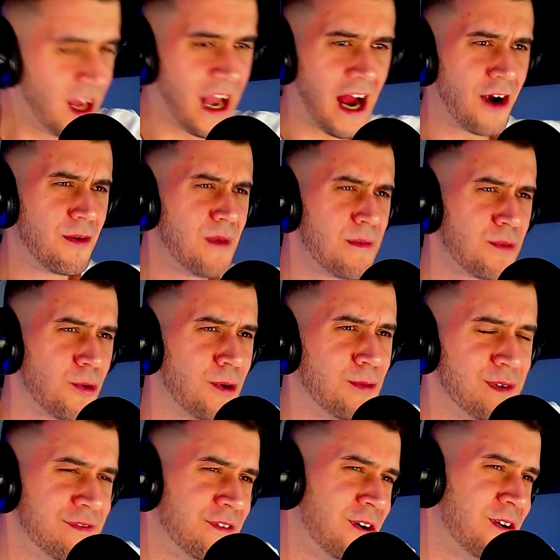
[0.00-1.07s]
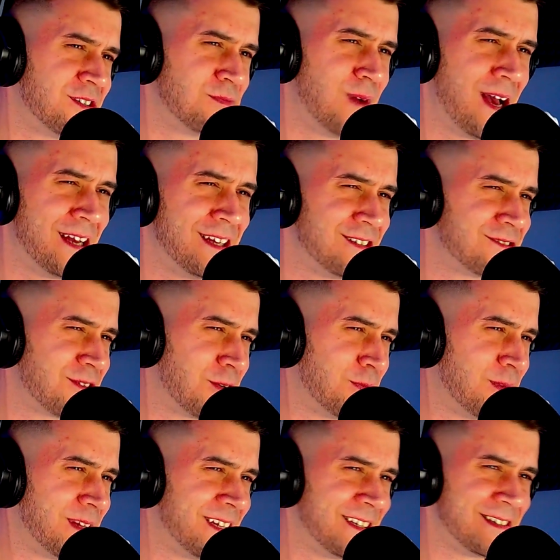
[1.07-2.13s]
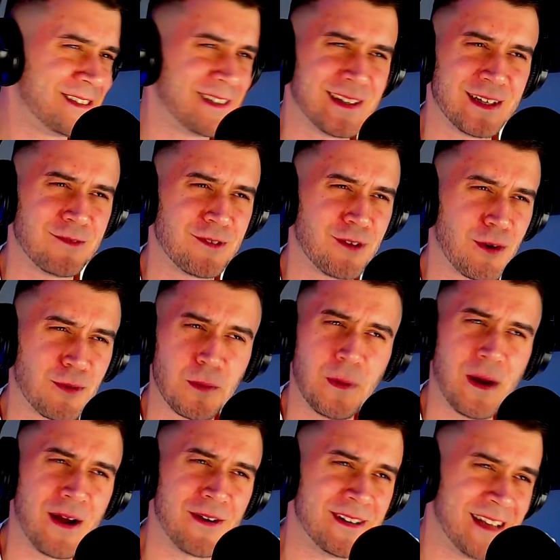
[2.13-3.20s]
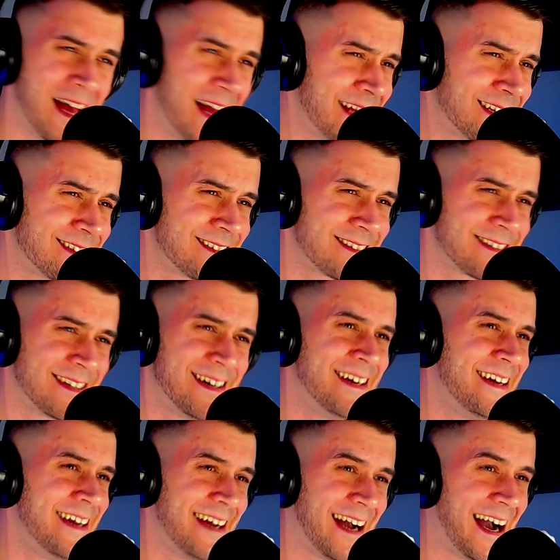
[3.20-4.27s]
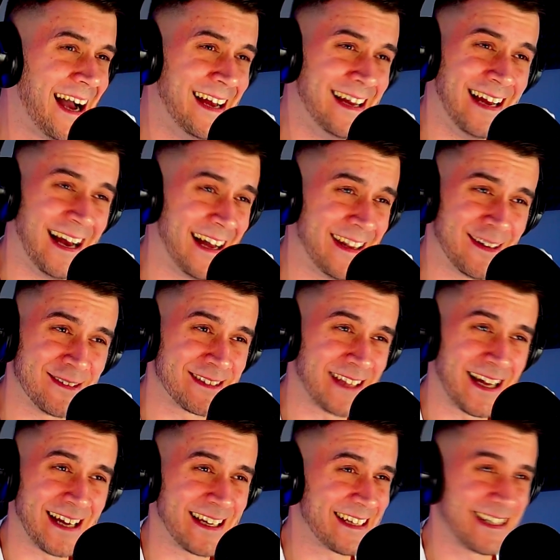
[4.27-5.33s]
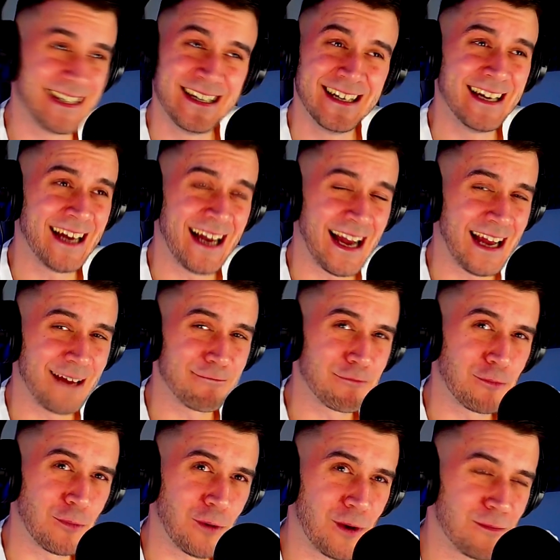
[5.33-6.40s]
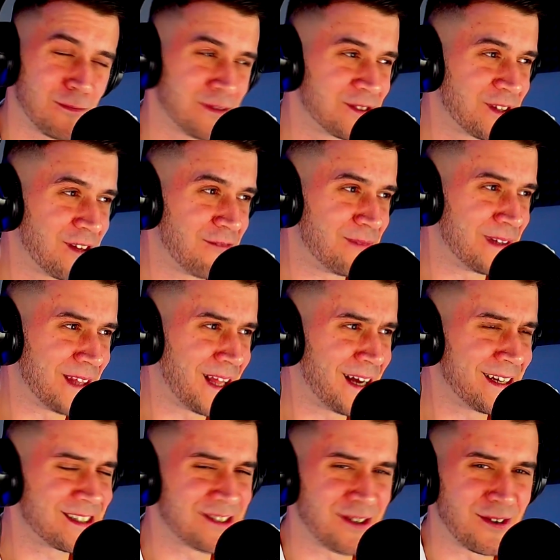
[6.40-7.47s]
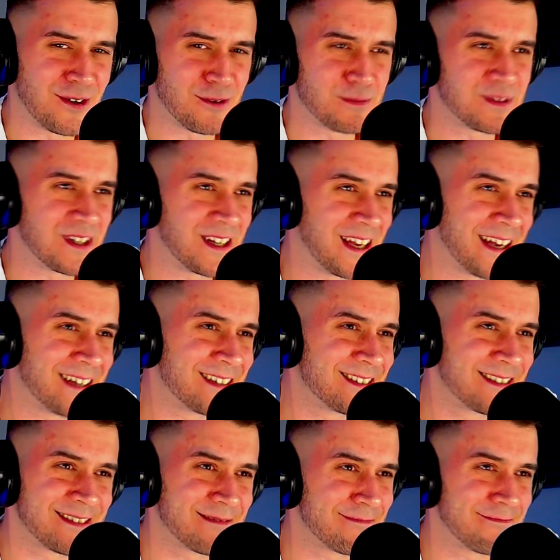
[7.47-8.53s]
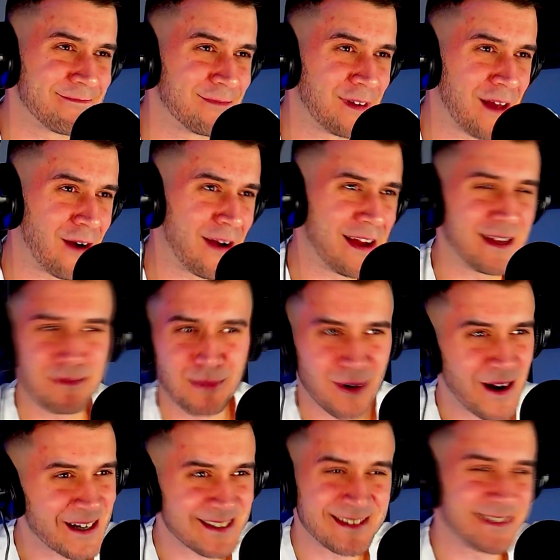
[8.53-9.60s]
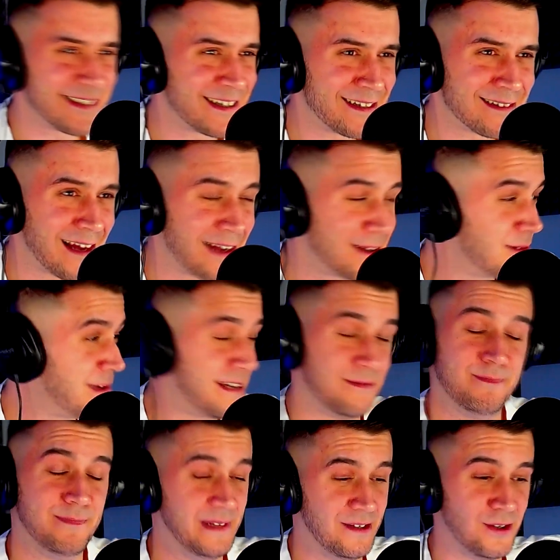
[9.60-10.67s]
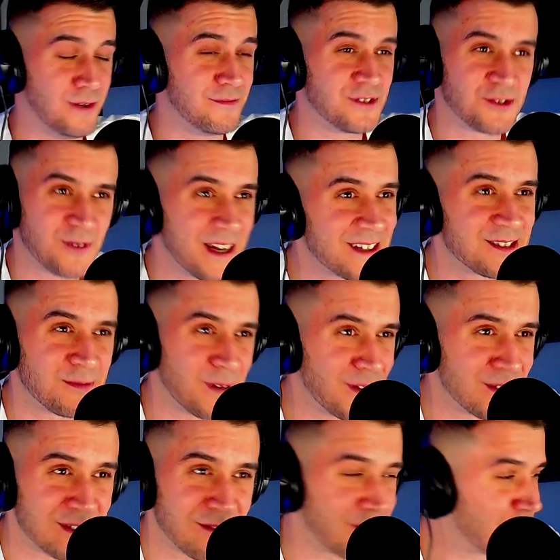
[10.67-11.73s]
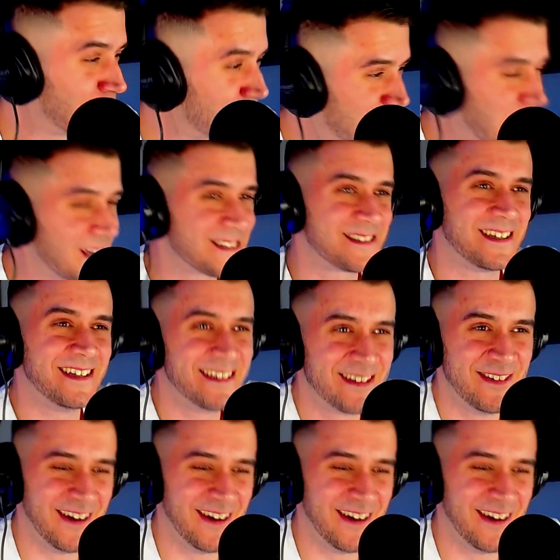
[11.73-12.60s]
I remember when we first met, you told me that you didn't even own a pair of decks. And I was like, what must it have been like turning up to gigs without any practicing? I'd be a nervous wreck, to be honest, if I couldn't practice.